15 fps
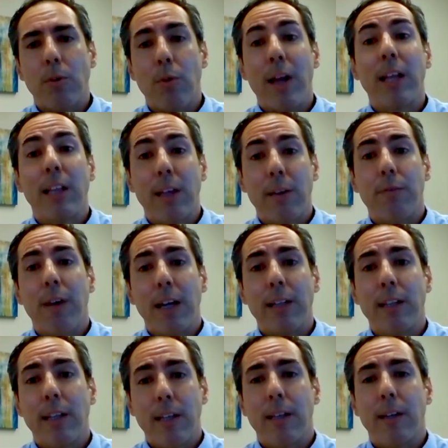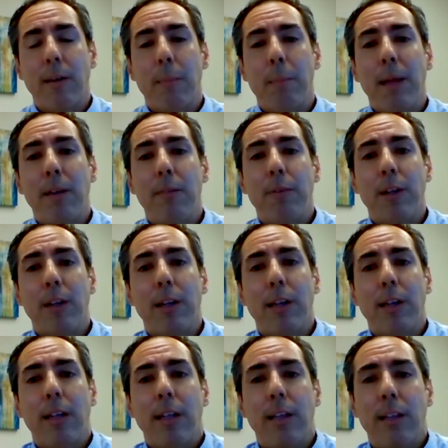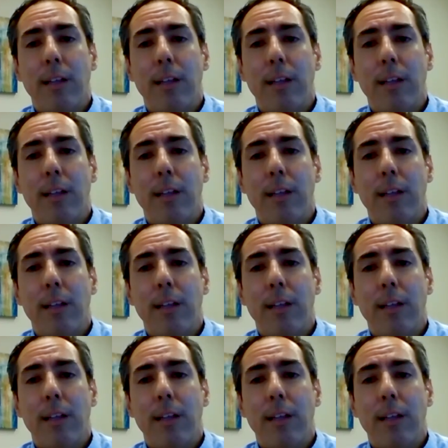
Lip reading: greatly affected and benefited in